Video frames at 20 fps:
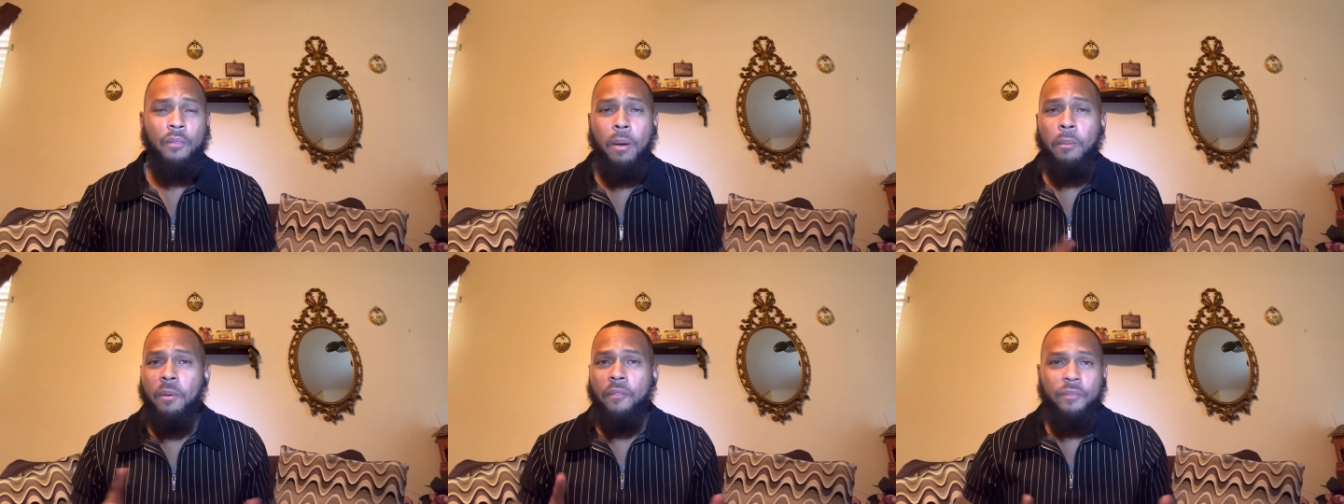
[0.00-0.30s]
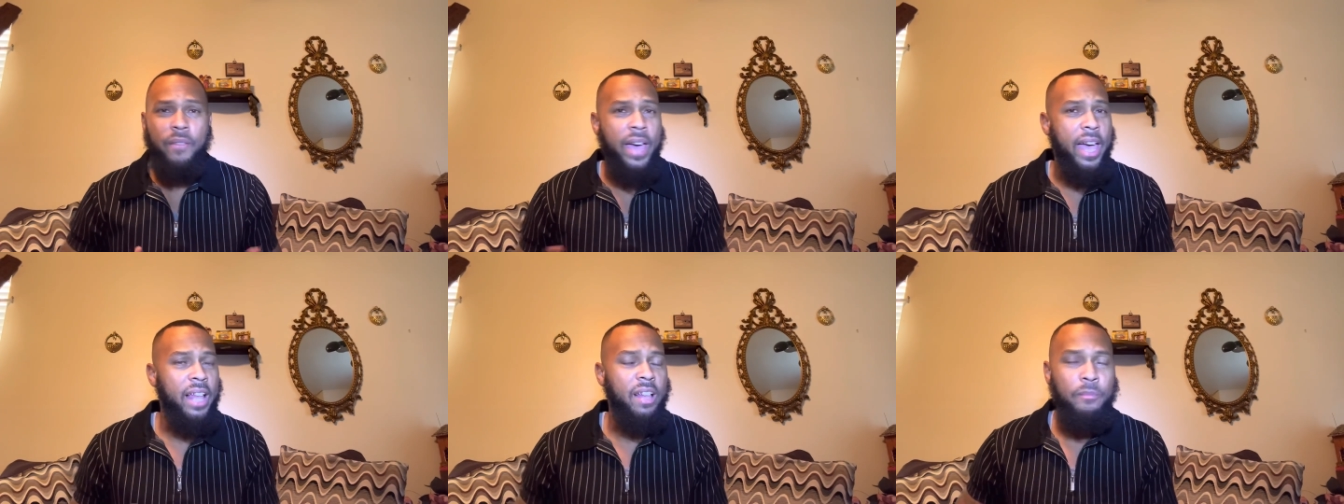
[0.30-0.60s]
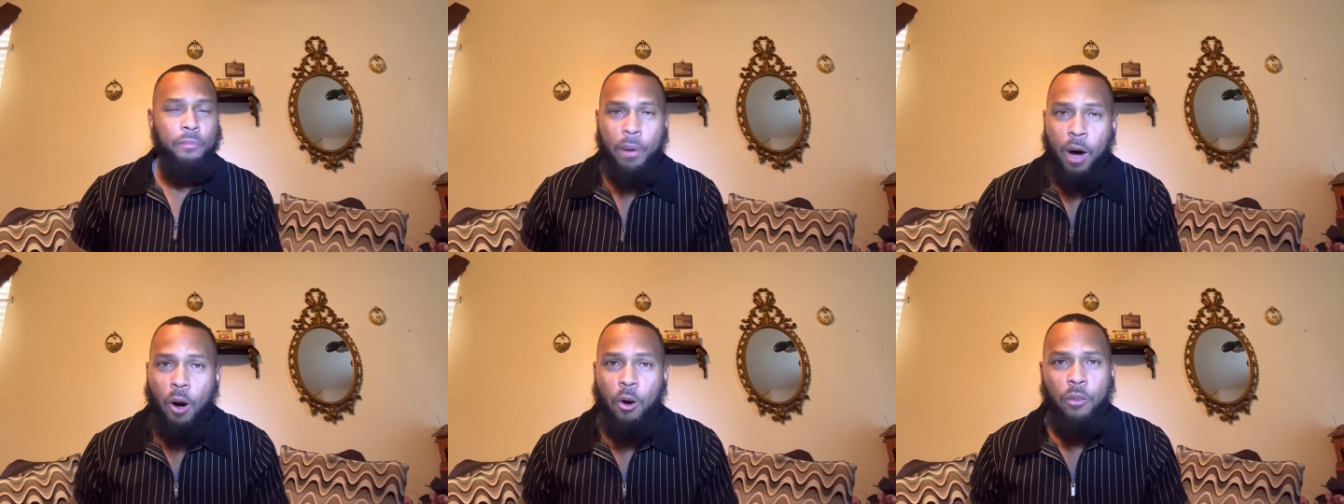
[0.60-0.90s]
I'm a fan
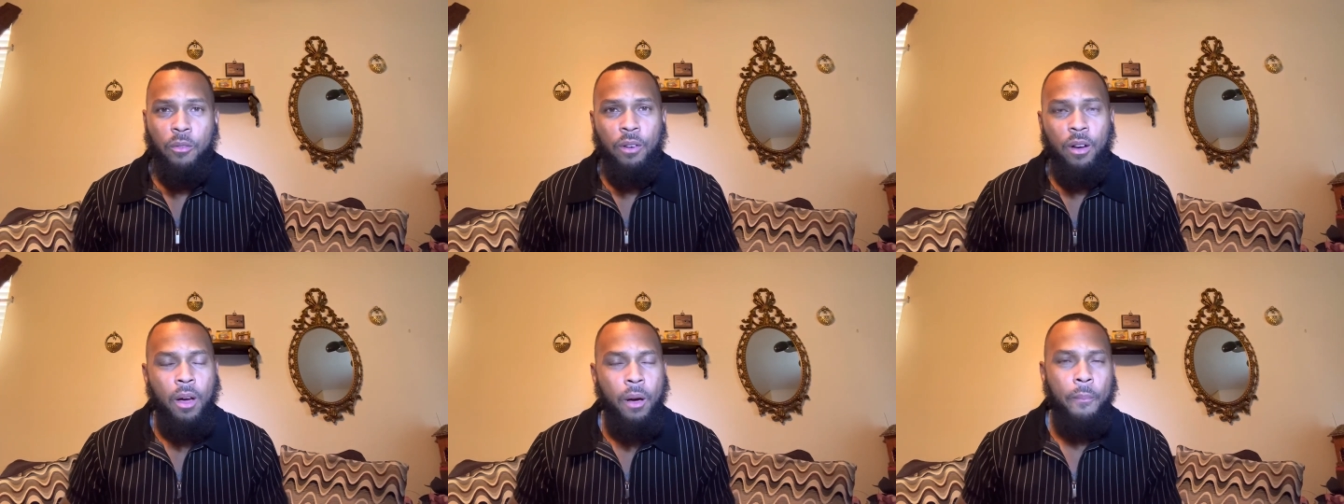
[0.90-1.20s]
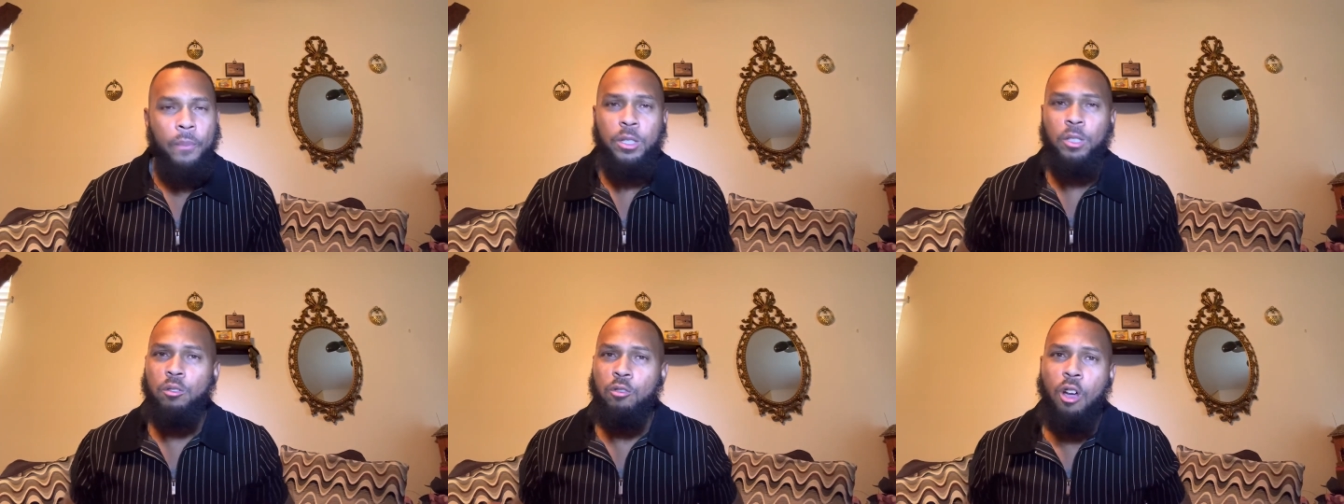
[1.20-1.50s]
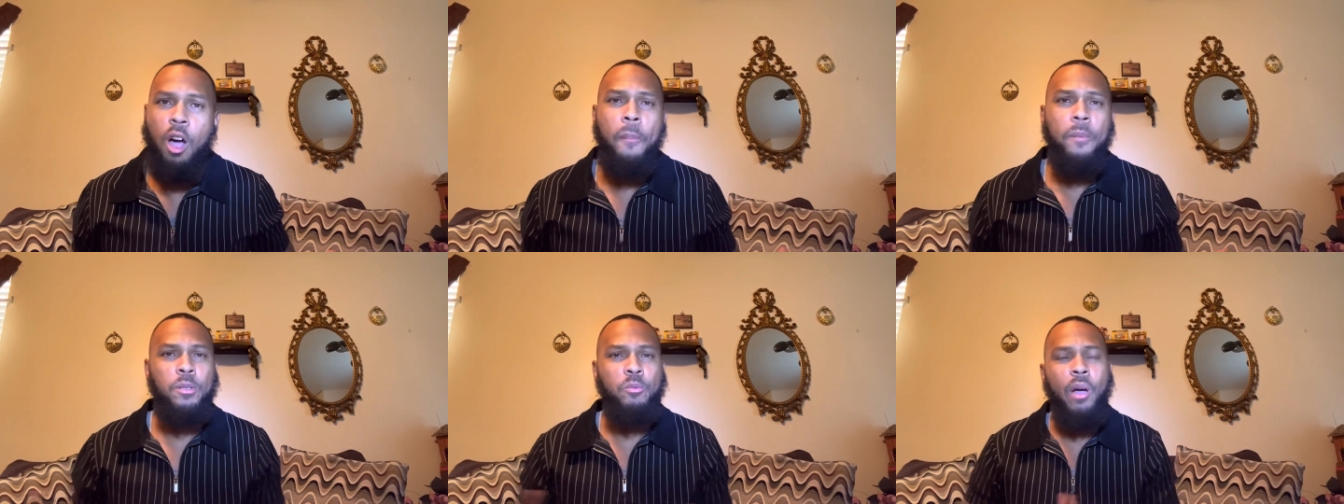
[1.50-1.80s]
of both, but you know
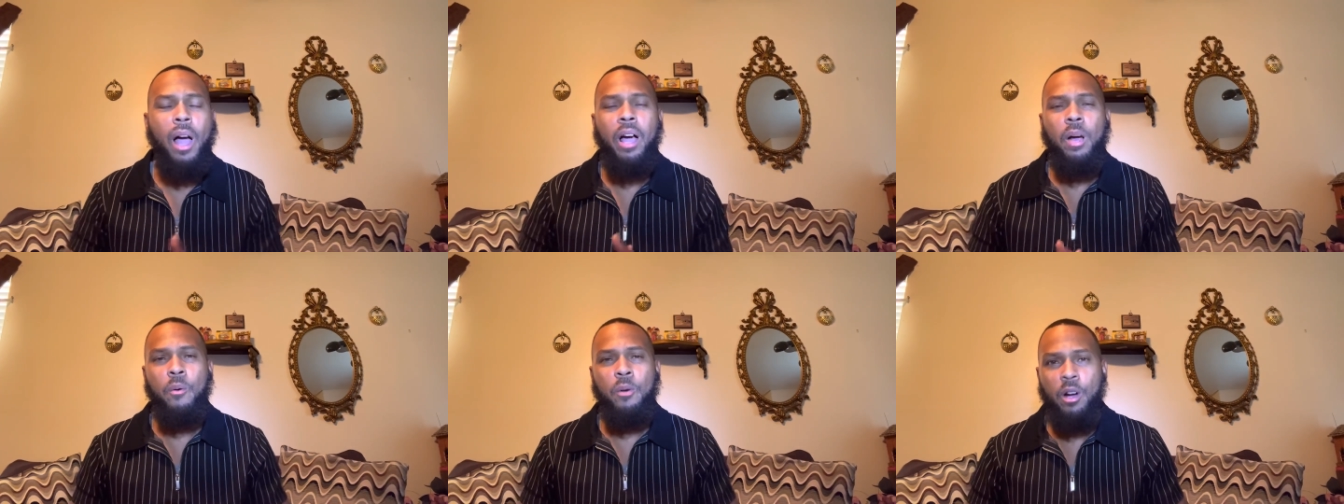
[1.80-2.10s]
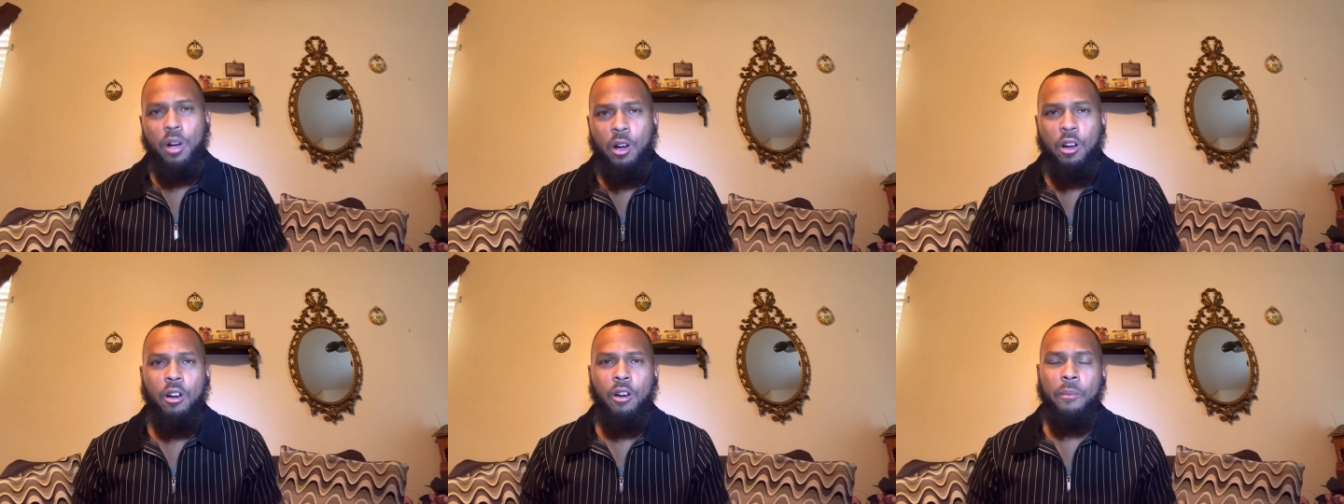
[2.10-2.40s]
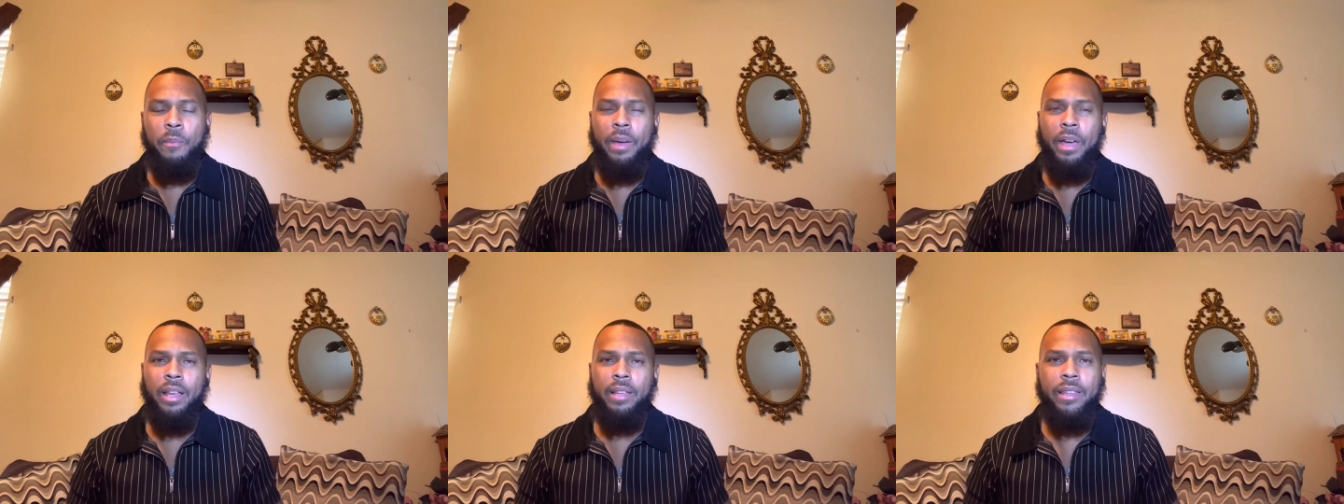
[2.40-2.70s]
I was rocking with Earl,
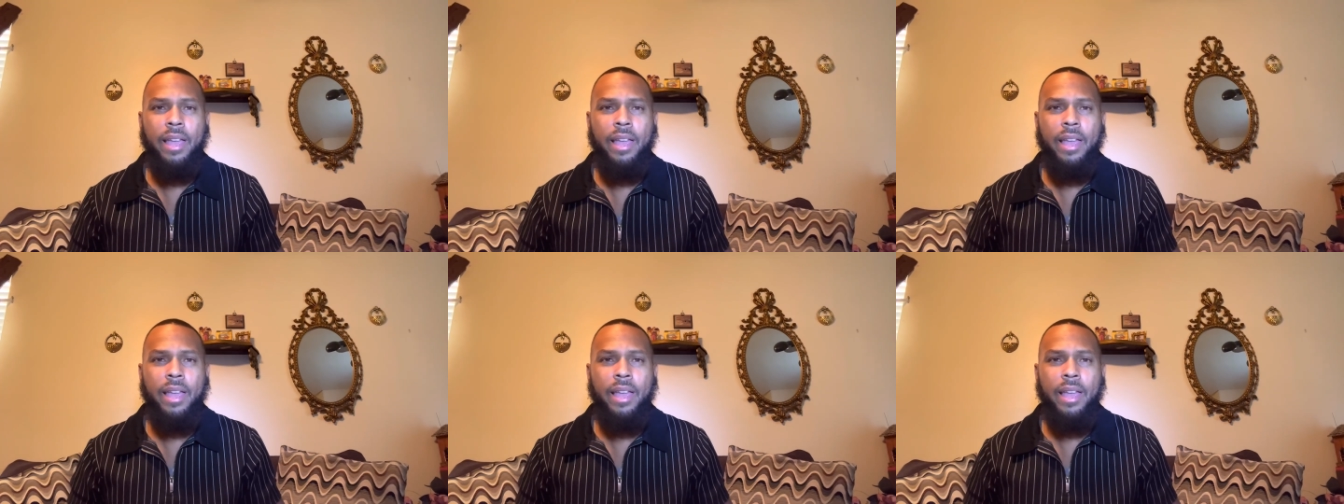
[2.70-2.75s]
man.